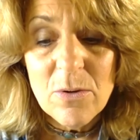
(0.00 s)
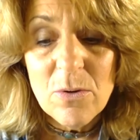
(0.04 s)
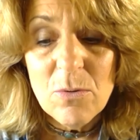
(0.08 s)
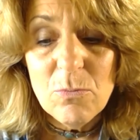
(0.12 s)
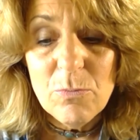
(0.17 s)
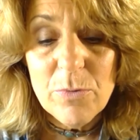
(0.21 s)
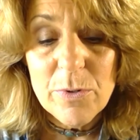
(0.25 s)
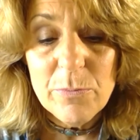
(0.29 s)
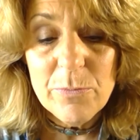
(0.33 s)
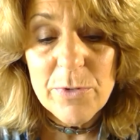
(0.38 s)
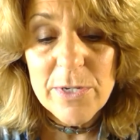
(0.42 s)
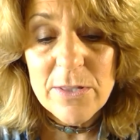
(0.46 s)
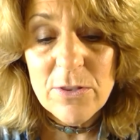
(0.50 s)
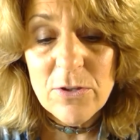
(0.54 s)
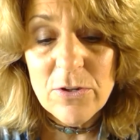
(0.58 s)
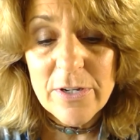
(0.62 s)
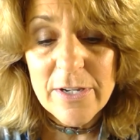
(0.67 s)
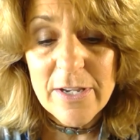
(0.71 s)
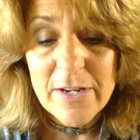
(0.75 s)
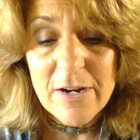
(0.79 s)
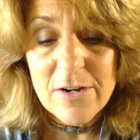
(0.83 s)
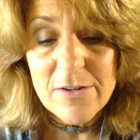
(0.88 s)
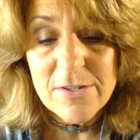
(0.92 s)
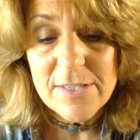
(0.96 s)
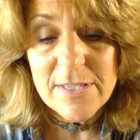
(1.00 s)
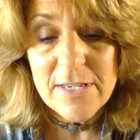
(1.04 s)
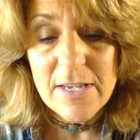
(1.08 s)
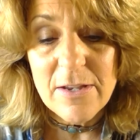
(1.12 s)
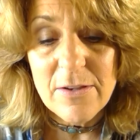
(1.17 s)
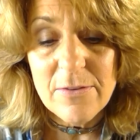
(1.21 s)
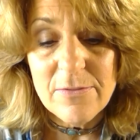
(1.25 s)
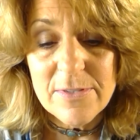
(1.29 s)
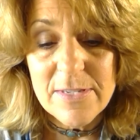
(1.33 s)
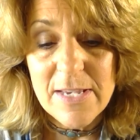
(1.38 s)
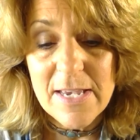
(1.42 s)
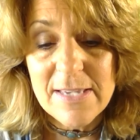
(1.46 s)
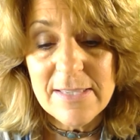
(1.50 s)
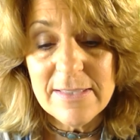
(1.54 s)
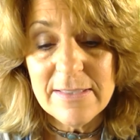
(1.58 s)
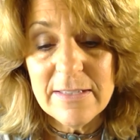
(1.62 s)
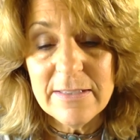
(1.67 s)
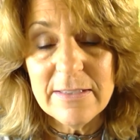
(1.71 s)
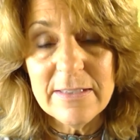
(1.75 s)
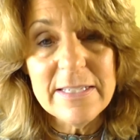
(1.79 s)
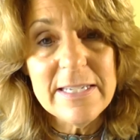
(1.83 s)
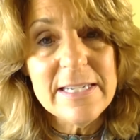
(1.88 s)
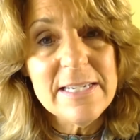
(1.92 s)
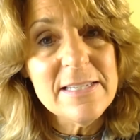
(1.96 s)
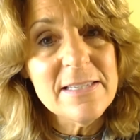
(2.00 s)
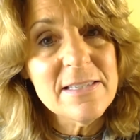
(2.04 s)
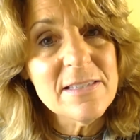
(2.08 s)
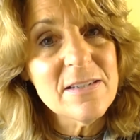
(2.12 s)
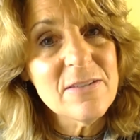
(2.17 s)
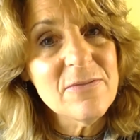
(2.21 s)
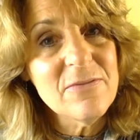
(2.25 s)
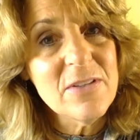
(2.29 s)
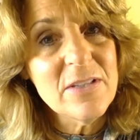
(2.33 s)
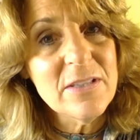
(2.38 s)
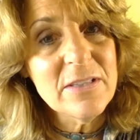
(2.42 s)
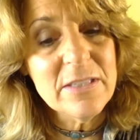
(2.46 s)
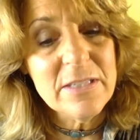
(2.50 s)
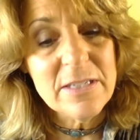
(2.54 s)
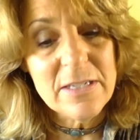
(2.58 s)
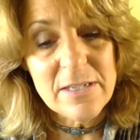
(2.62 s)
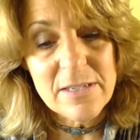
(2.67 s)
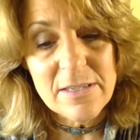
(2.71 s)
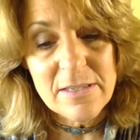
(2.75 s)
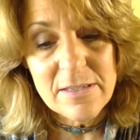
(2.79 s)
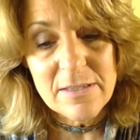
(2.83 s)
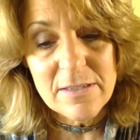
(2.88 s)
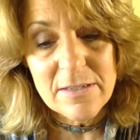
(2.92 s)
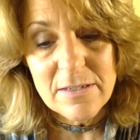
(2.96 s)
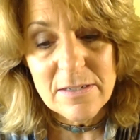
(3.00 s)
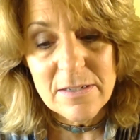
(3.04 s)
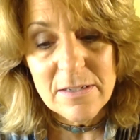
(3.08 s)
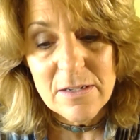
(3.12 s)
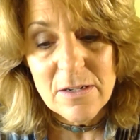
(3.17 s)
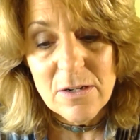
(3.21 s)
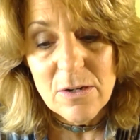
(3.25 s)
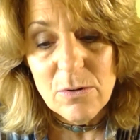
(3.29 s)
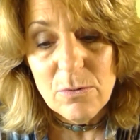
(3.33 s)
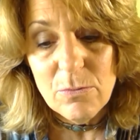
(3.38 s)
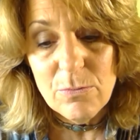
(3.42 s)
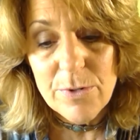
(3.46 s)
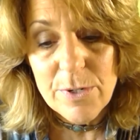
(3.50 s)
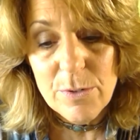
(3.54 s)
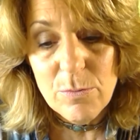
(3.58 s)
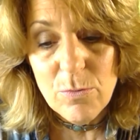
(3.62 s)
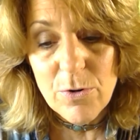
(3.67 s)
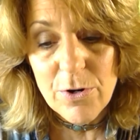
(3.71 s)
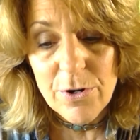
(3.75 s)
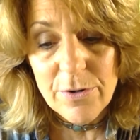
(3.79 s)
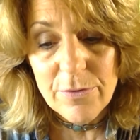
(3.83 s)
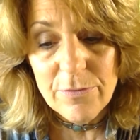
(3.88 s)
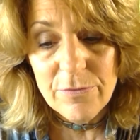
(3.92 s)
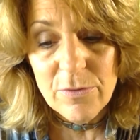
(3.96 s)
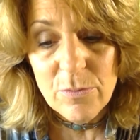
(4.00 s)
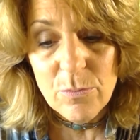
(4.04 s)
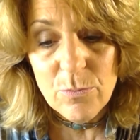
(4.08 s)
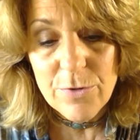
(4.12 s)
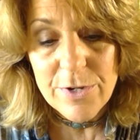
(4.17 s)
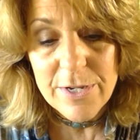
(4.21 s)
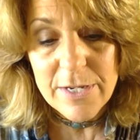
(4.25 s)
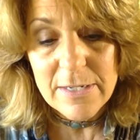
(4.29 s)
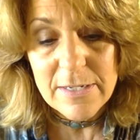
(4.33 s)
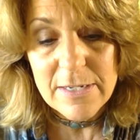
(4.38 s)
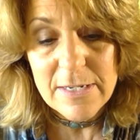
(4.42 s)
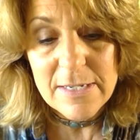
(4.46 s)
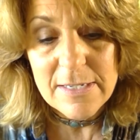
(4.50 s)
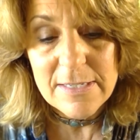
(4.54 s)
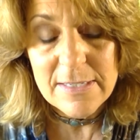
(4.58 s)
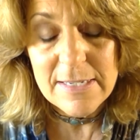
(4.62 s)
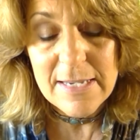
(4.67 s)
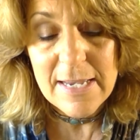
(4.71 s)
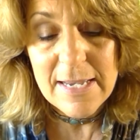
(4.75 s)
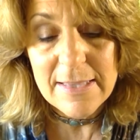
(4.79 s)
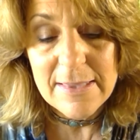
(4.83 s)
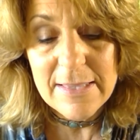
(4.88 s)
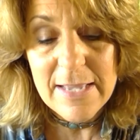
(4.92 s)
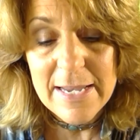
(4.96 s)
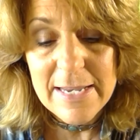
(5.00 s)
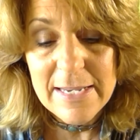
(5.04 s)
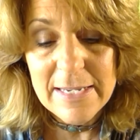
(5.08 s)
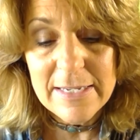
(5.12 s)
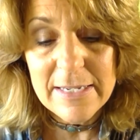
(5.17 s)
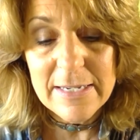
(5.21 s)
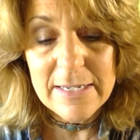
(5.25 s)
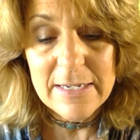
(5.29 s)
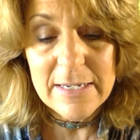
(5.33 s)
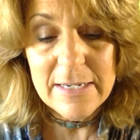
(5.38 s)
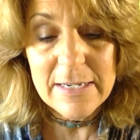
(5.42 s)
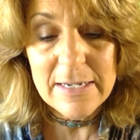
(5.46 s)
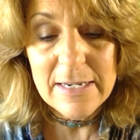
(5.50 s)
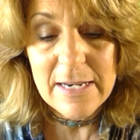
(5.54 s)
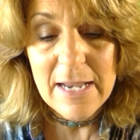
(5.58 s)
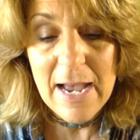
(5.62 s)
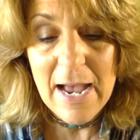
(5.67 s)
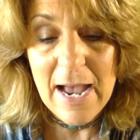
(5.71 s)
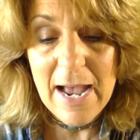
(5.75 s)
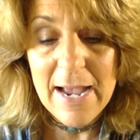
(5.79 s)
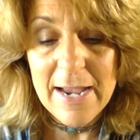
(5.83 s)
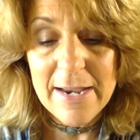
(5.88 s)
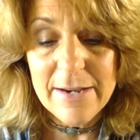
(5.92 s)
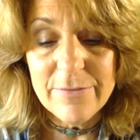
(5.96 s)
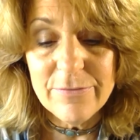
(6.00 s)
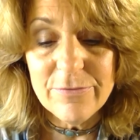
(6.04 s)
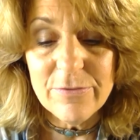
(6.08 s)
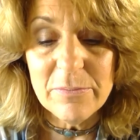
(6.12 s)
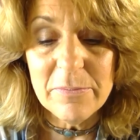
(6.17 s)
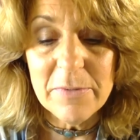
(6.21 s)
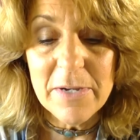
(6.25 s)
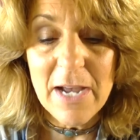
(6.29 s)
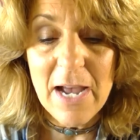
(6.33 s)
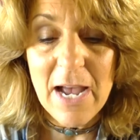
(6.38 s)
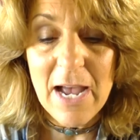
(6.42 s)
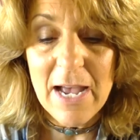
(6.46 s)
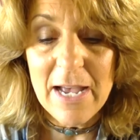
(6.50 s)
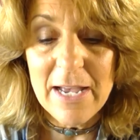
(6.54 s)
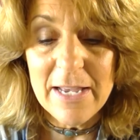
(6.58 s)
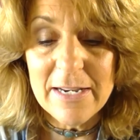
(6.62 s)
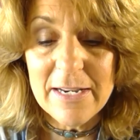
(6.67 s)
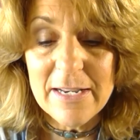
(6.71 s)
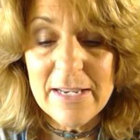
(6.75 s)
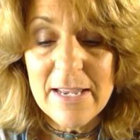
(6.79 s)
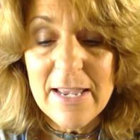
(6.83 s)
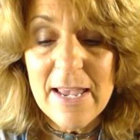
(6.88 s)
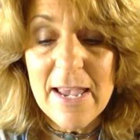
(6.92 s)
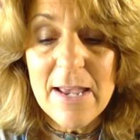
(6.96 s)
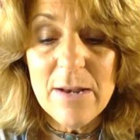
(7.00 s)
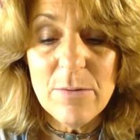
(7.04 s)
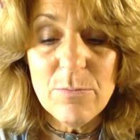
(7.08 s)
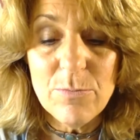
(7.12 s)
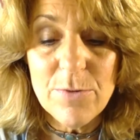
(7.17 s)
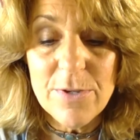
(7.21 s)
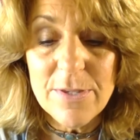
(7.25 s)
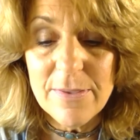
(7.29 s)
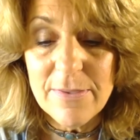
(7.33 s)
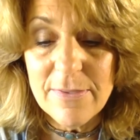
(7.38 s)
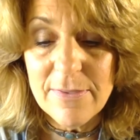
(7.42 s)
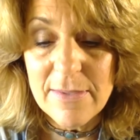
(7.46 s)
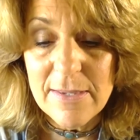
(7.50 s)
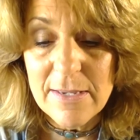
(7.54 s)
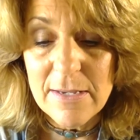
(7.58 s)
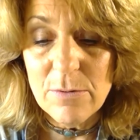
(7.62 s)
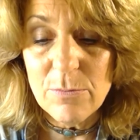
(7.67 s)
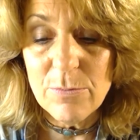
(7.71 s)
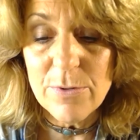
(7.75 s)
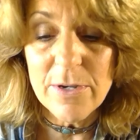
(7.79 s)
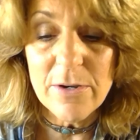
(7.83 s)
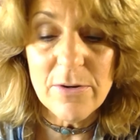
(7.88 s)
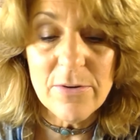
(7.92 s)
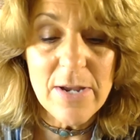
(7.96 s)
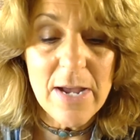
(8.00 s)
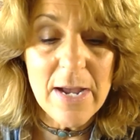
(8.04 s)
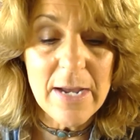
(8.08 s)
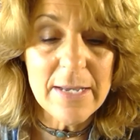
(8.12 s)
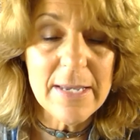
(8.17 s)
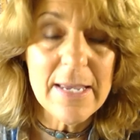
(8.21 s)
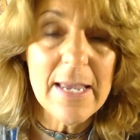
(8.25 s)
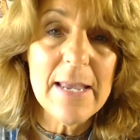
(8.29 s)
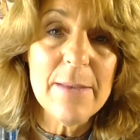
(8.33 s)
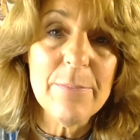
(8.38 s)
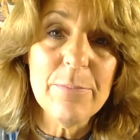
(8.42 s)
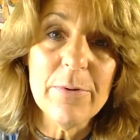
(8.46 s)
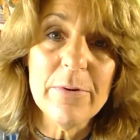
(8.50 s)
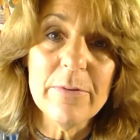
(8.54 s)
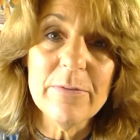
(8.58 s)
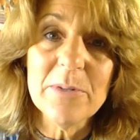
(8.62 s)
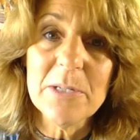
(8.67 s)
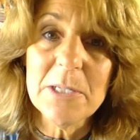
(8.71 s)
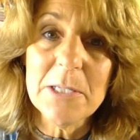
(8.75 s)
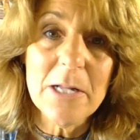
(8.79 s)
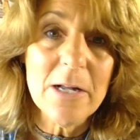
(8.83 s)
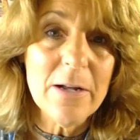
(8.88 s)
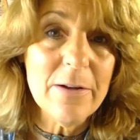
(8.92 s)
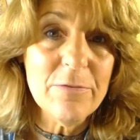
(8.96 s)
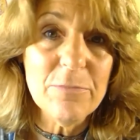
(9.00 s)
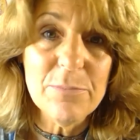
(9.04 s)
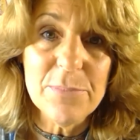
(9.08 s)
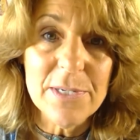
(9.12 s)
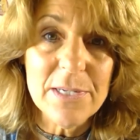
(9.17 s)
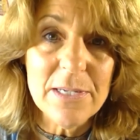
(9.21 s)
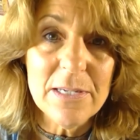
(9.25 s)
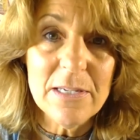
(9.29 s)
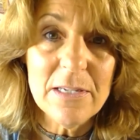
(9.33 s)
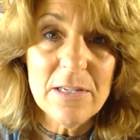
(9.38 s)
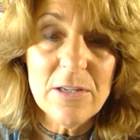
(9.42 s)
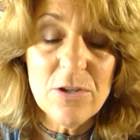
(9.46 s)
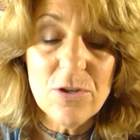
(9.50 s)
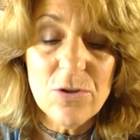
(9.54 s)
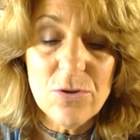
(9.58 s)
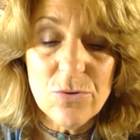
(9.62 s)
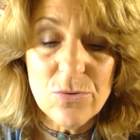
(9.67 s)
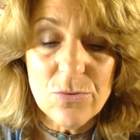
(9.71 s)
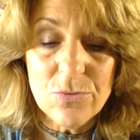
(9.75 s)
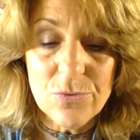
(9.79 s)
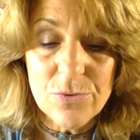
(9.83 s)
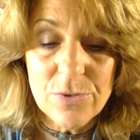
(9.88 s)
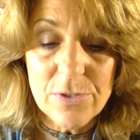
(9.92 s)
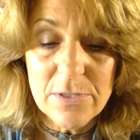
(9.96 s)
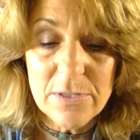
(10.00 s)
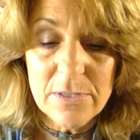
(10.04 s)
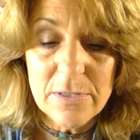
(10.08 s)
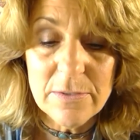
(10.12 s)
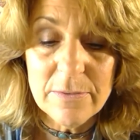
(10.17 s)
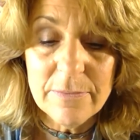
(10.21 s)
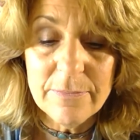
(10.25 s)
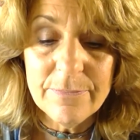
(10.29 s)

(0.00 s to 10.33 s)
When we look at ourselves as the least of the least, we work from weakness and, like Gideon, hide from God, and we think we are not capable of being used.